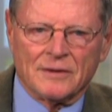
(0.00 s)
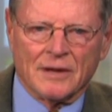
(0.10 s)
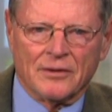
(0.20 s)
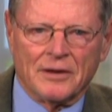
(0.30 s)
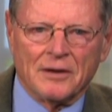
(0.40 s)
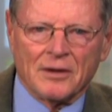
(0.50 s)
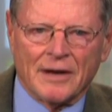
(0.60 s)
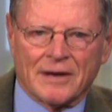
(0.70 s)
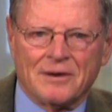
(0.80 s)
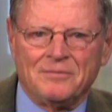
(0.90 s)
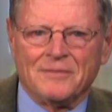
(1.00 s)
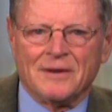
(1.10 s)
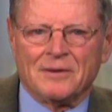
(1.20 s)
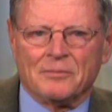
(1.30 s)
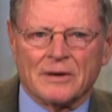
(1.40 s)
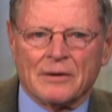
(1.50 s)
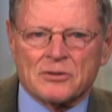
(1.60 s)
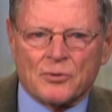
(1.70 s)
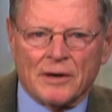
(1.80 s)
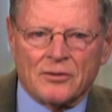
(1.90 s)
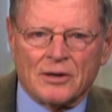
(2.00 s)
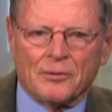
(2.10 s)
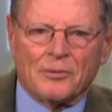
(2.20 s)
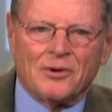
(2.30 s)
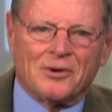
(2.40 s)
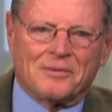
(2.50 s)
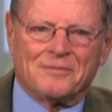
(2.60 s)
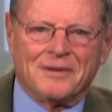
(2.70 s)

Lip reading: Now, they didn't like it, but I was right and they were wrong.